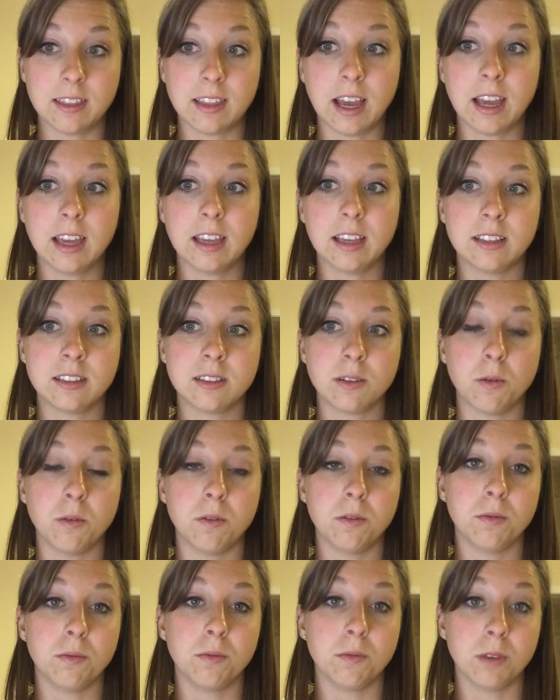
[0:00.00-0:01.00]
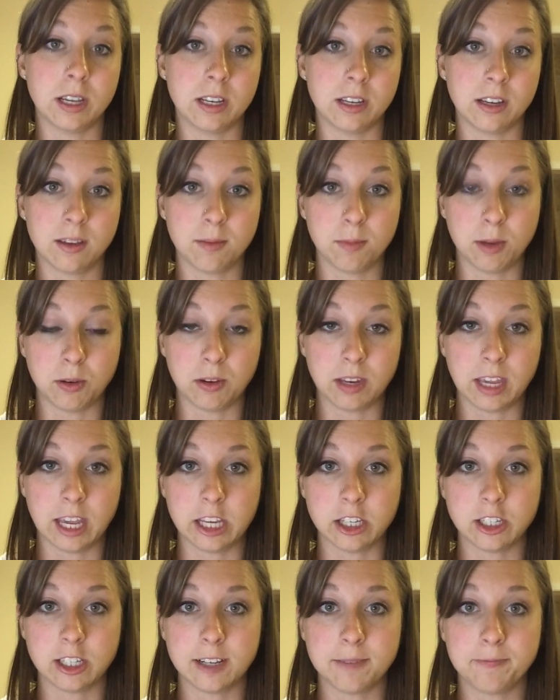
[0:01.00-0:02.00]
That is written
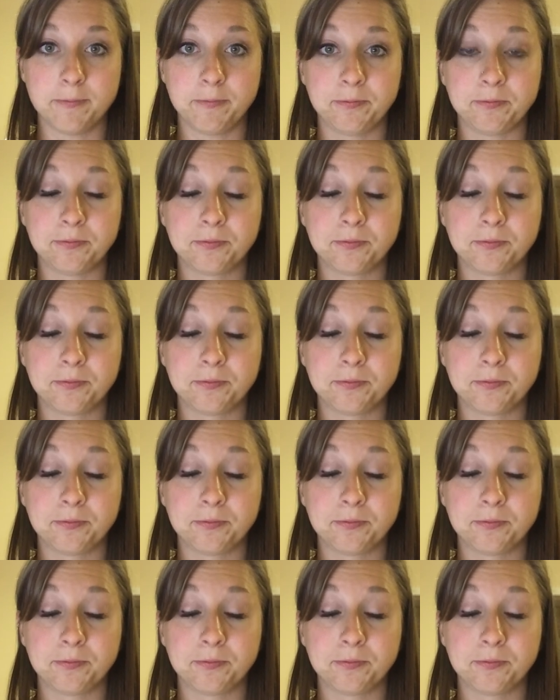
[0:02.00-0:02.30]
communication.